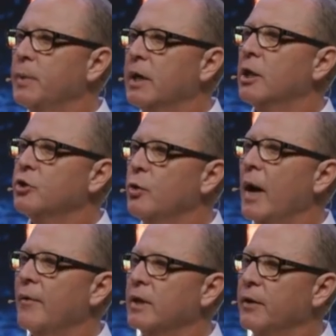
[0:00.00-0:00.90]
because you
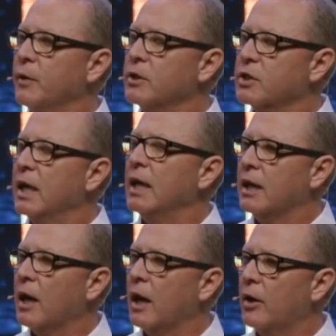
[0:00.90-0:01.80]
have a different
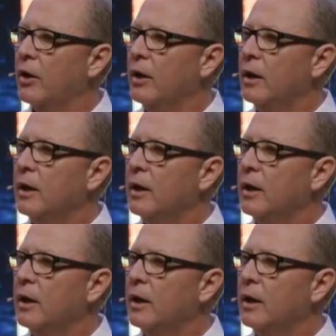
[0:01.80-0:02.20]
skin color